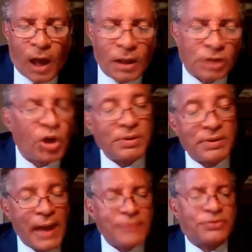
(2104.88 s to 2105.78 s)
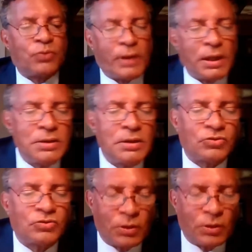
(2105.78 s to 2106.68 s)
On October 9th,
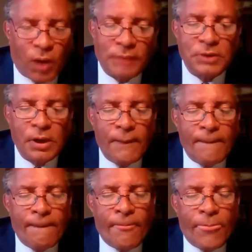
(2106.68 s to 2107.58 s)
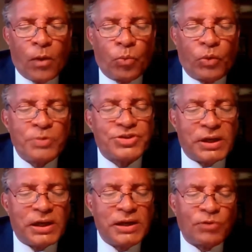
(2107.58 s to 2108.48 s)
2021, we
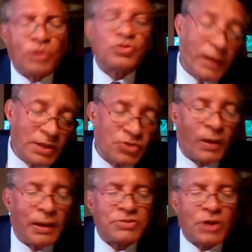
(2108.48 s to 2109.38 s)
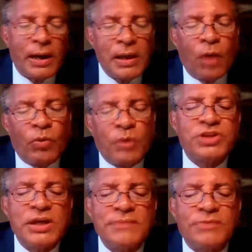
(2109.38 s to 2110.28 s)
received, or 2020, I'm sorry, we
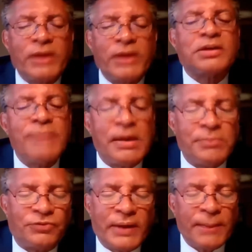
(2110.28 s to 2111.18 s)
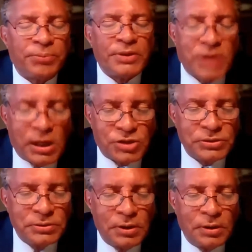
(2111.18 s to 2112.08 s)
received a written commitment for implementation
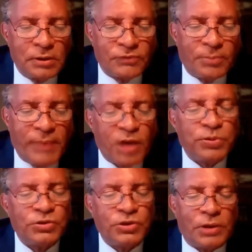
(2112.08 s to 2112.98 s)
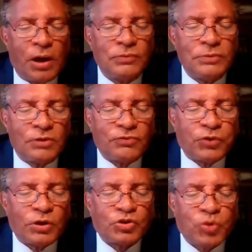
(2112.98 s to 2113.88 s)
from Mayor Peduto
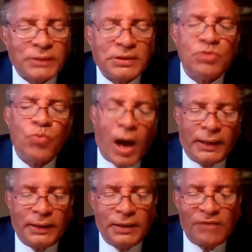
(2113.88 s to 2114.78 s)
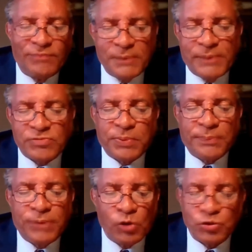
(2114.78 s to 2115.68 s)
for 21 of BPEP's
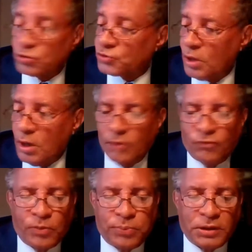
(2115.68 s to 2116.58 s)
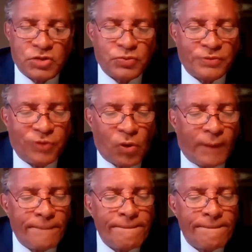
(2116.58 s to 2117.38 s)
proposals for police reform.